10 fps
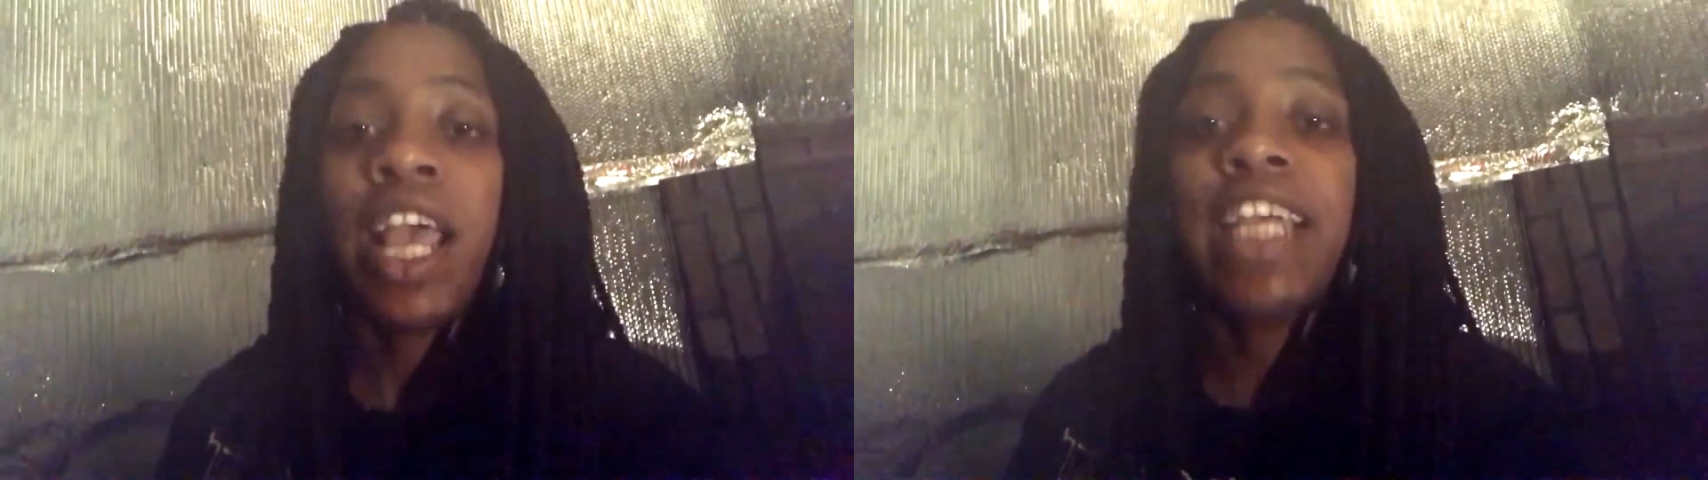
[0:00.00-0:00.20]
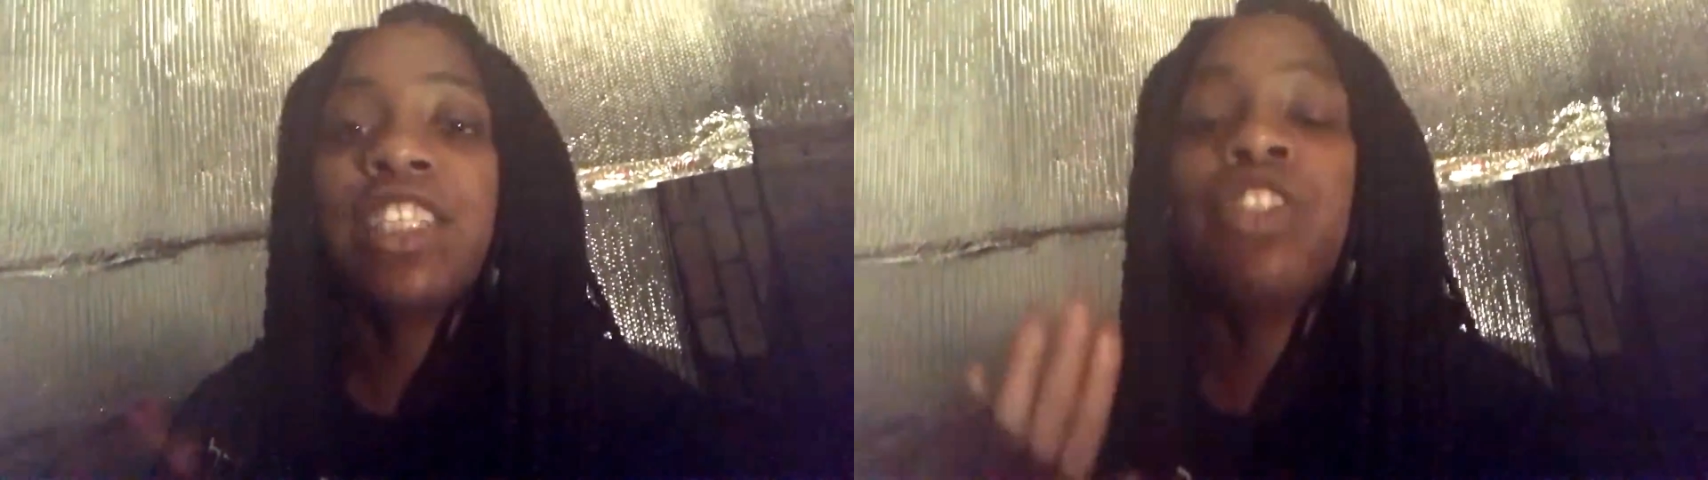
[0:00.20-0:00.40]

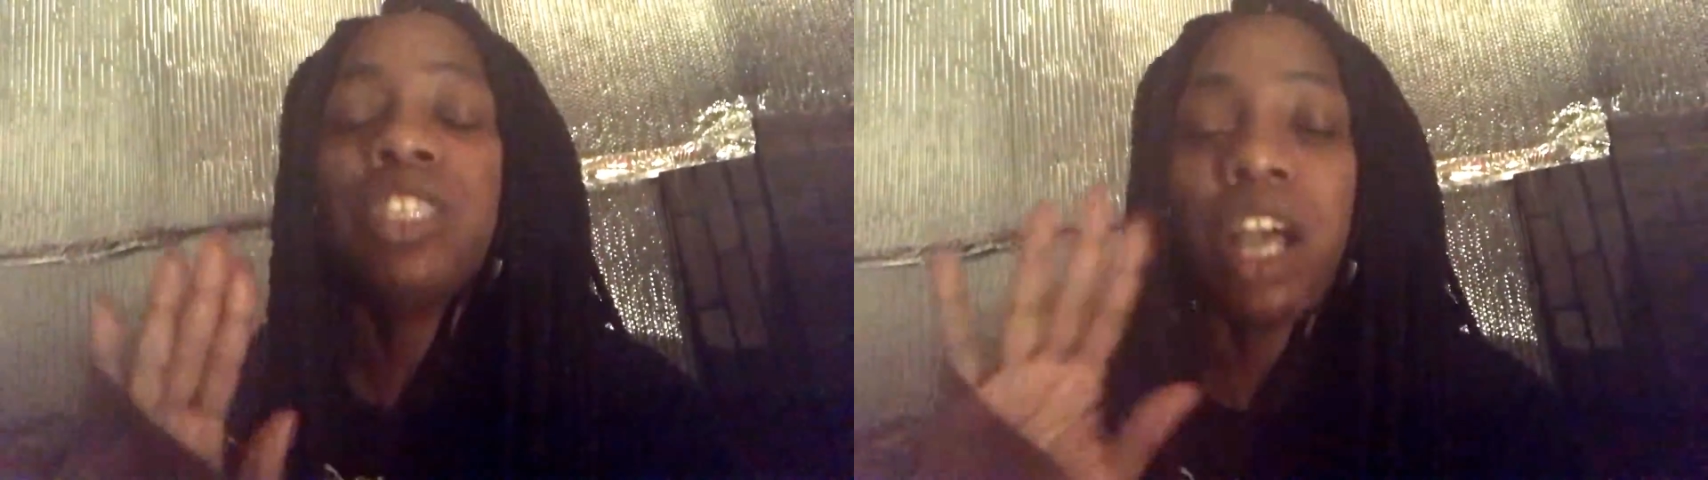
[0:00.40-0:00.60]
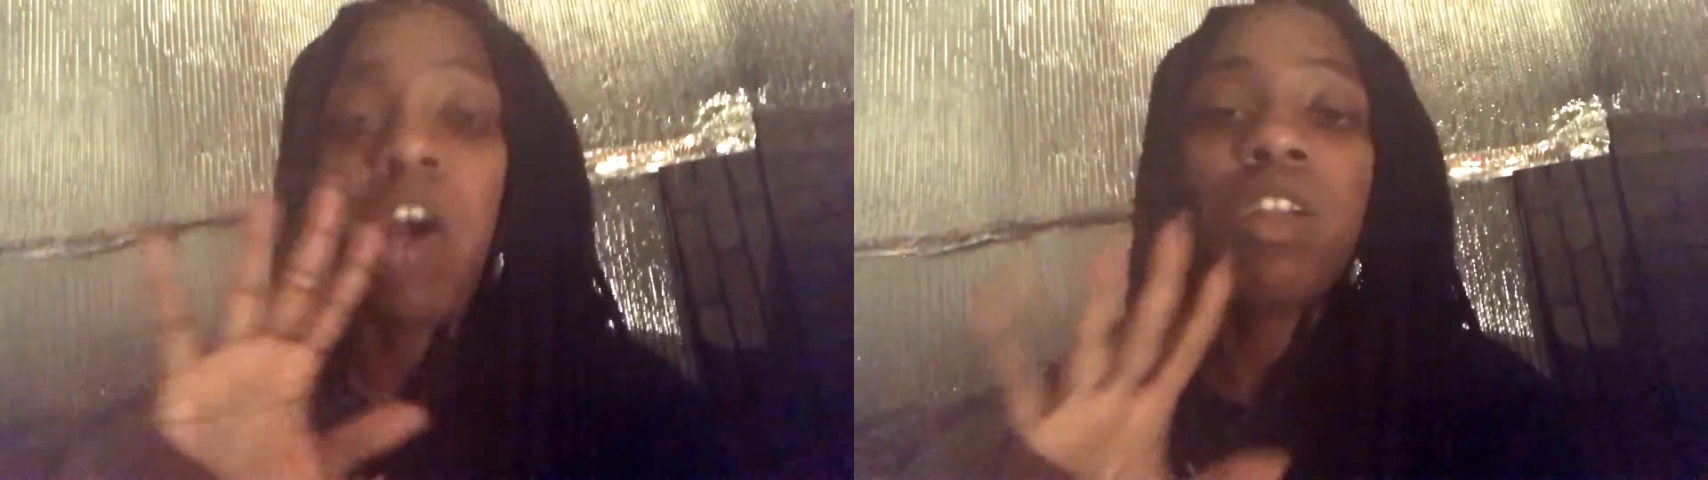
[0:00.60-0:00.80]
You
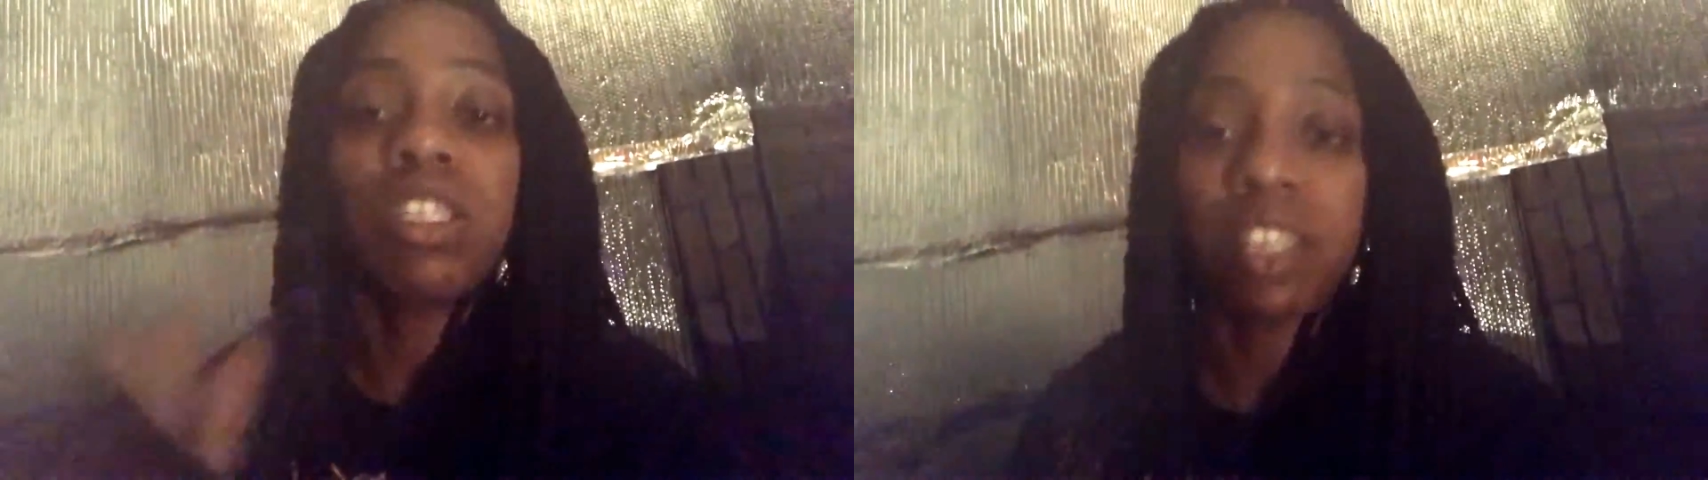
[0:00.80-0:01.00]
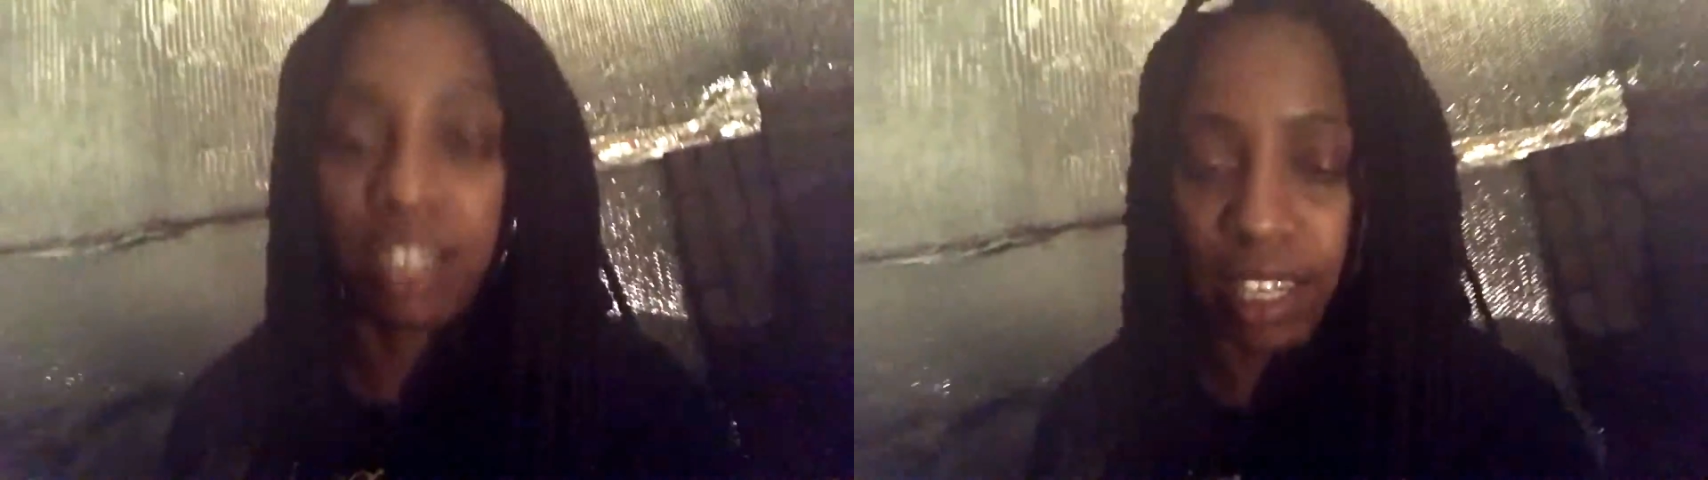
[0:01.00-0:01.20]
should hold
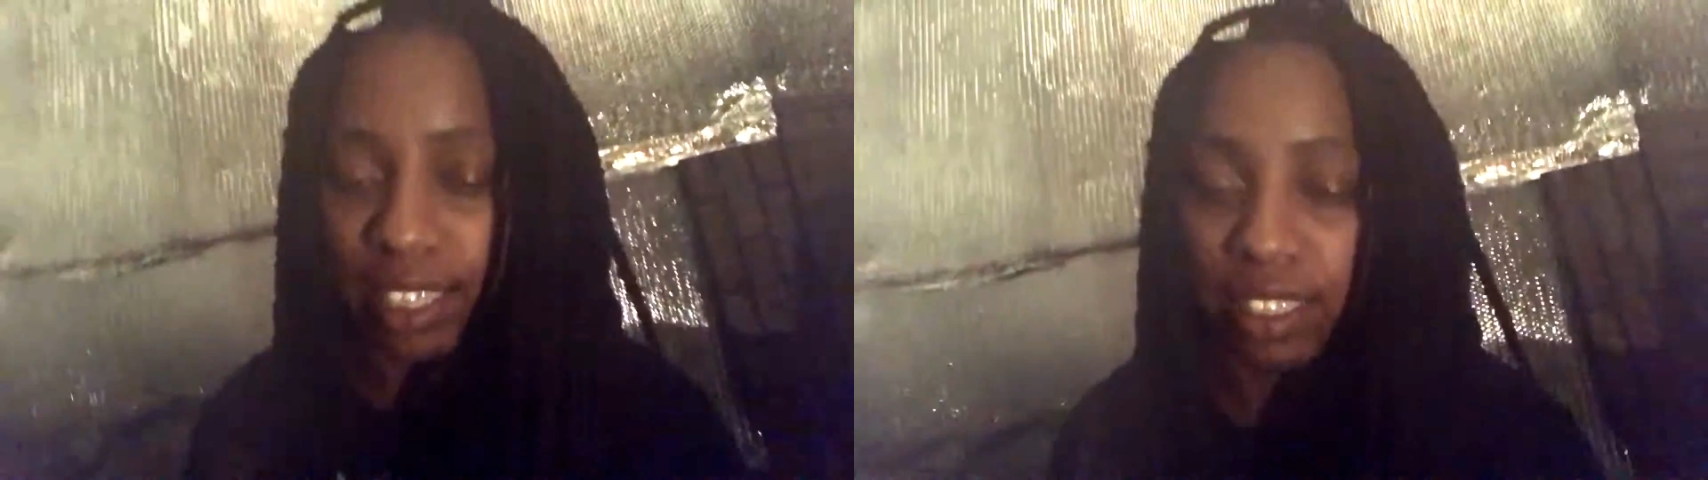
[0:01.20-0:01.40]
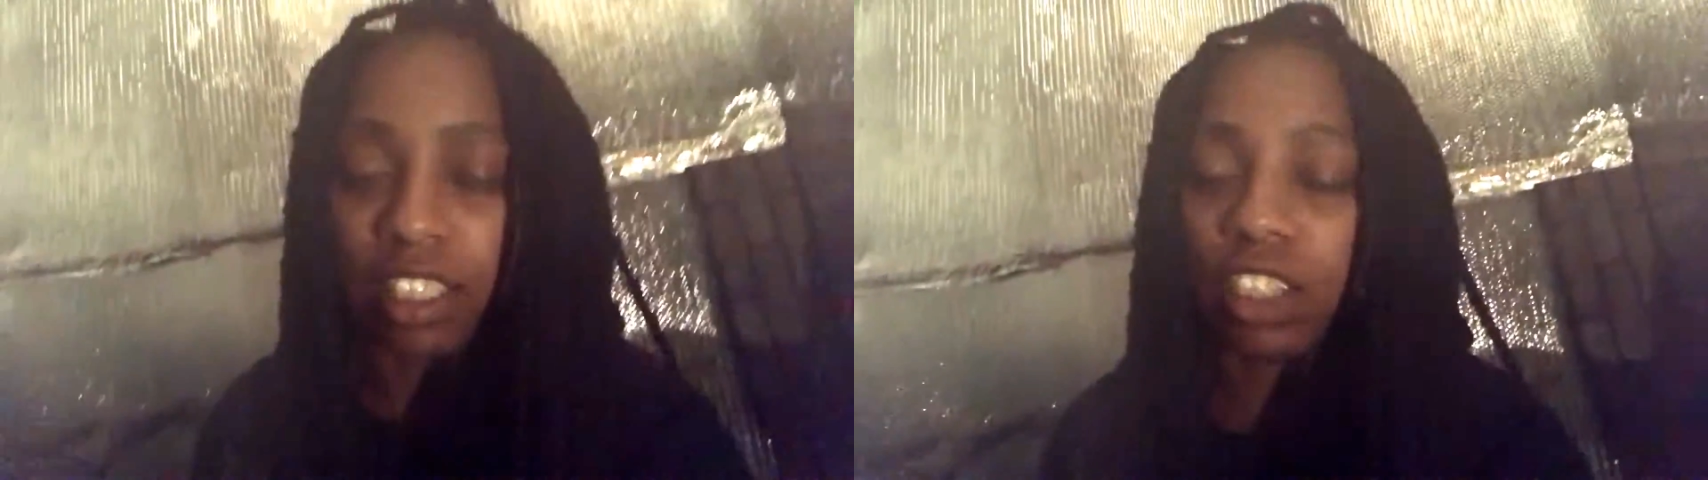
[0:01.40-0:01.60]
on to the lesson.